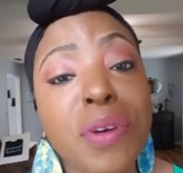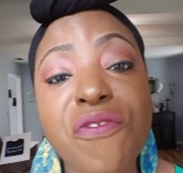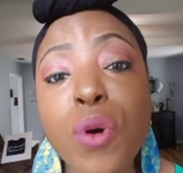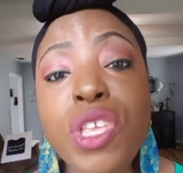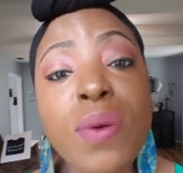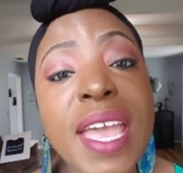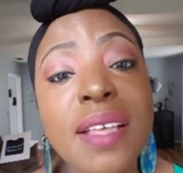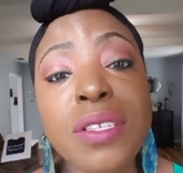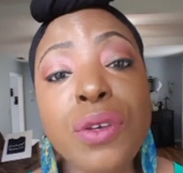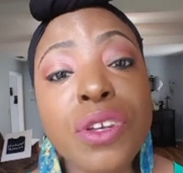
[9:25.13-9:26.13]
Before you
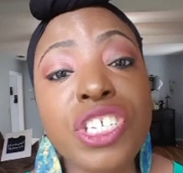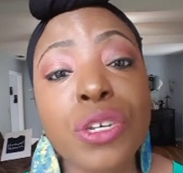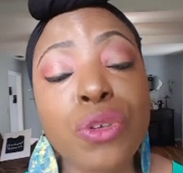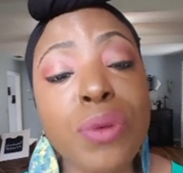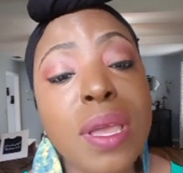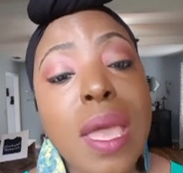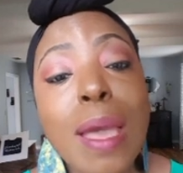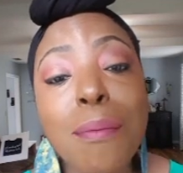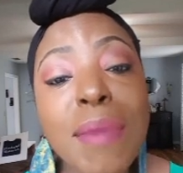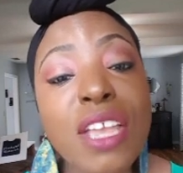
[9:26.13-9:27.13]
answer your children,
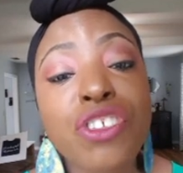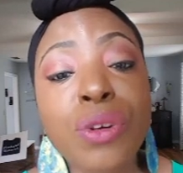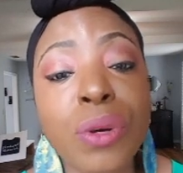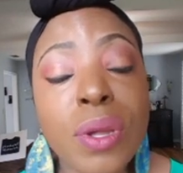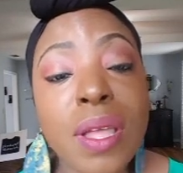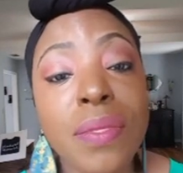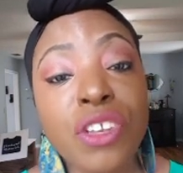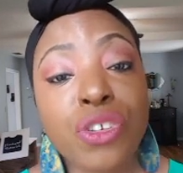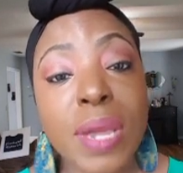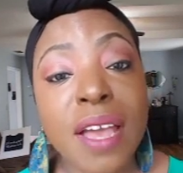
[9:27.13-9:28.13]
make sure
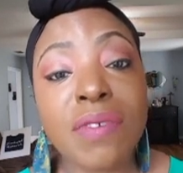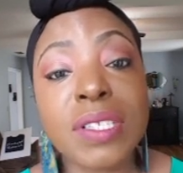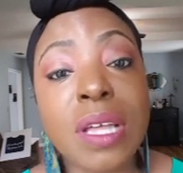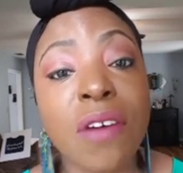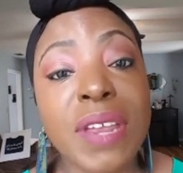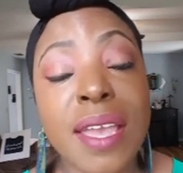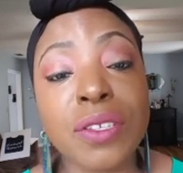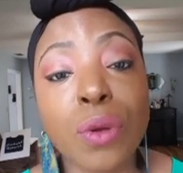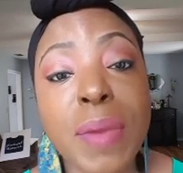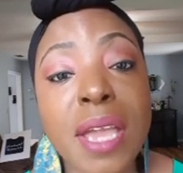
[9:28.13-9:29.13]
that you have a soft
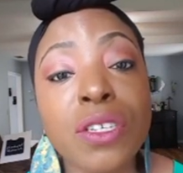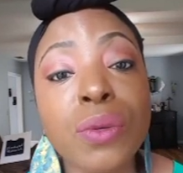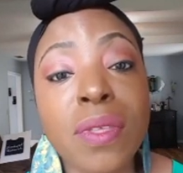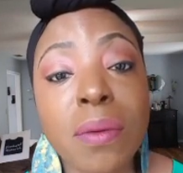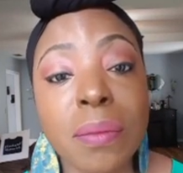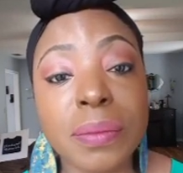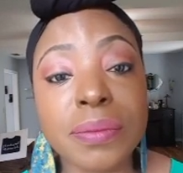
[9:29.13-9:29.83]
answer back to them